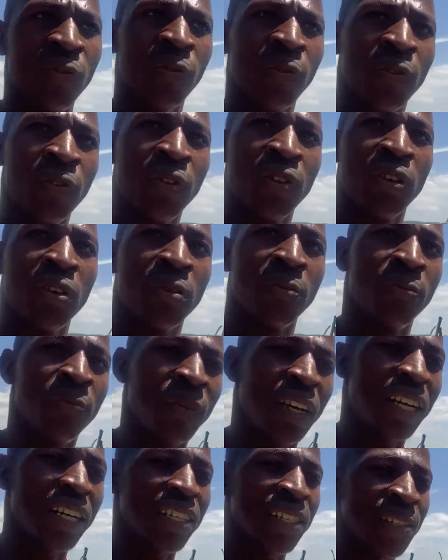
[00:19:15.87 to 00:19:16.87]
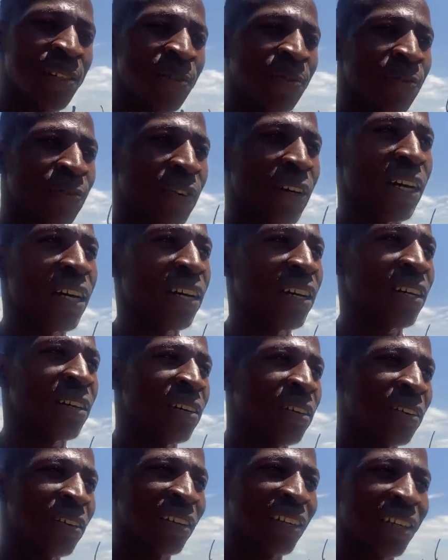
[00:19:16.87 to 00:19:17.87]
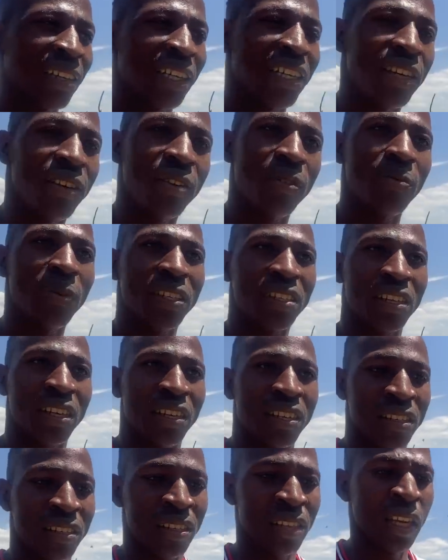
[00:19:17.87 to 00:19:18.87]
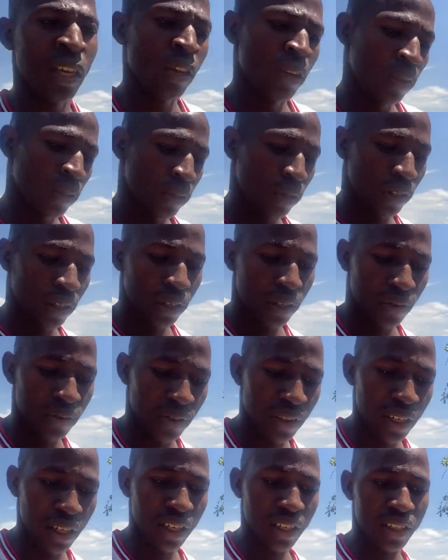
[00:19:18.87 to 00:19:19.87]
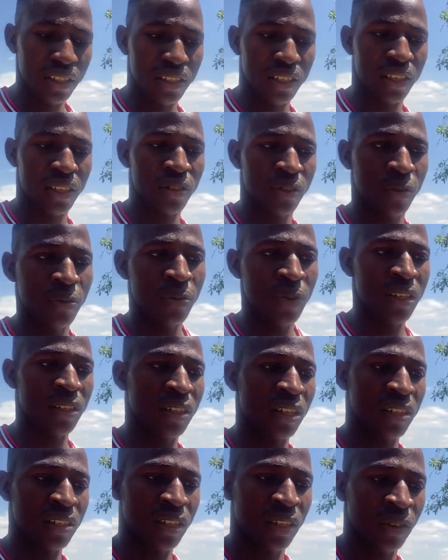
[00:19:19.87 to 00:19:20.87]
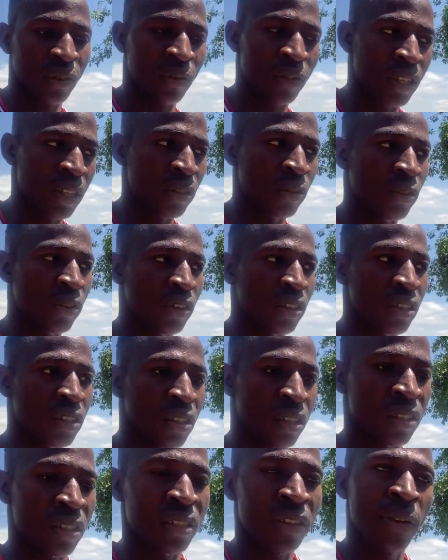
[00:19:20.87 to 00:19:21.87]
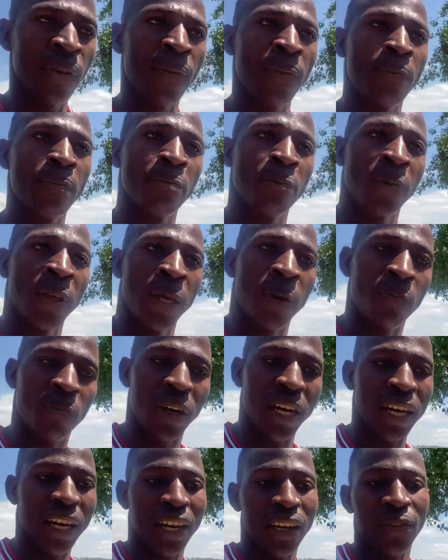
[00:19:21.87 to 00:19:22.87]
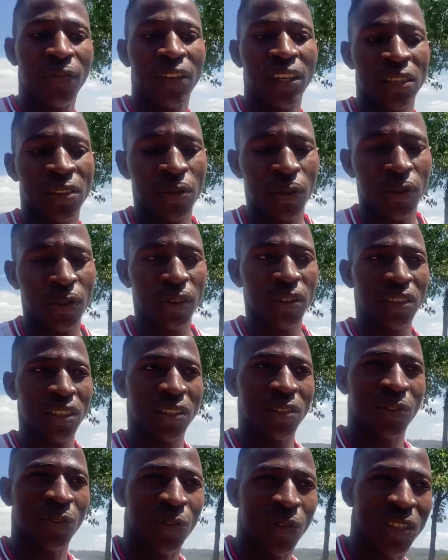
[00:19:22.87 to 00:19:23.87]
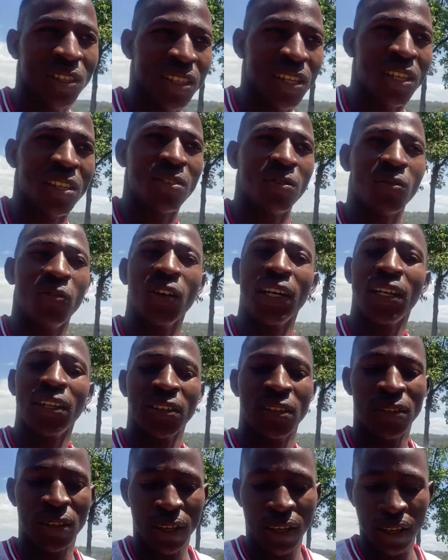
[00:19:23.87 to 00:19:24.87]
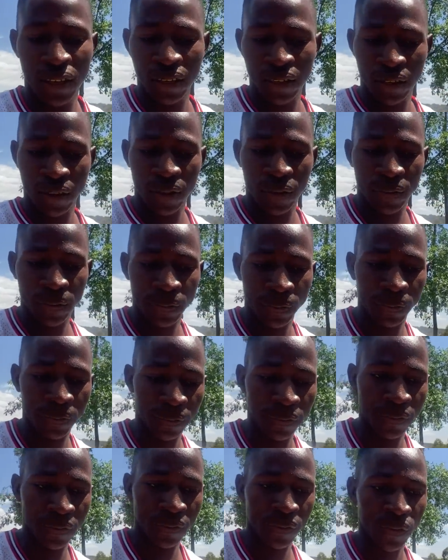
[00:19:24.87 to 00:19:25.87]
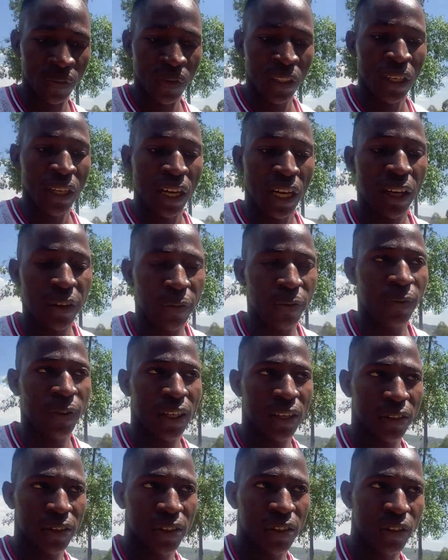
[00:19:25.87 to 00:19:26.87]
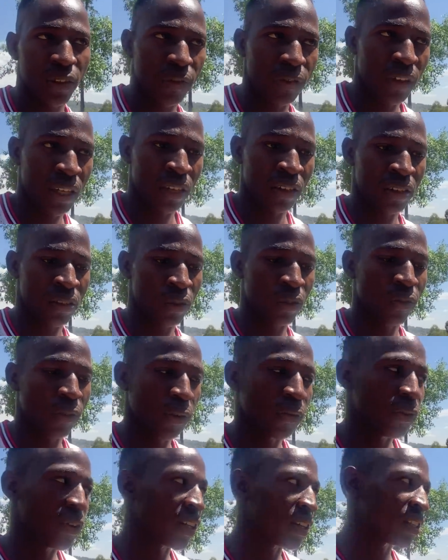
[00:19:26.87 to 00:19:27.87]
from as far kilometers to our village just to meet us and create content. My advice to content creators, you can take advantage of us, of your